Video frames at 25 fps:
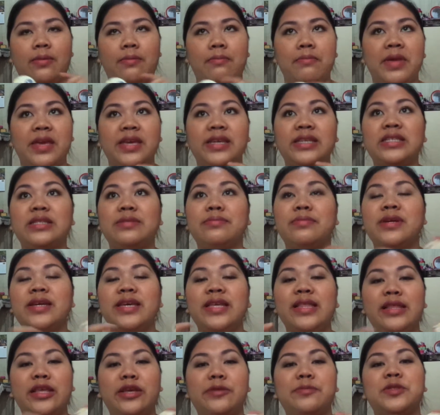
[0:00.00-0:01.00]
makes
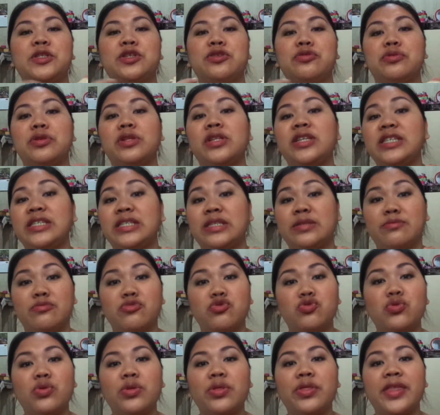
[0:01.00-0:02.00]
my lips really
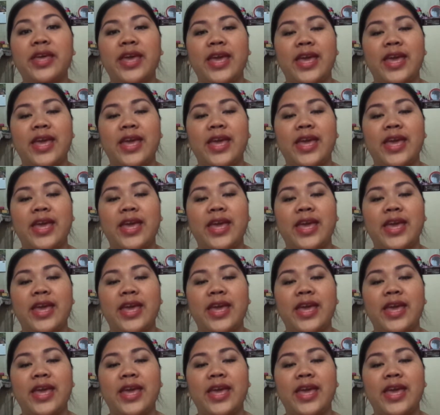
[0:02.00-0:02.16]
smooth,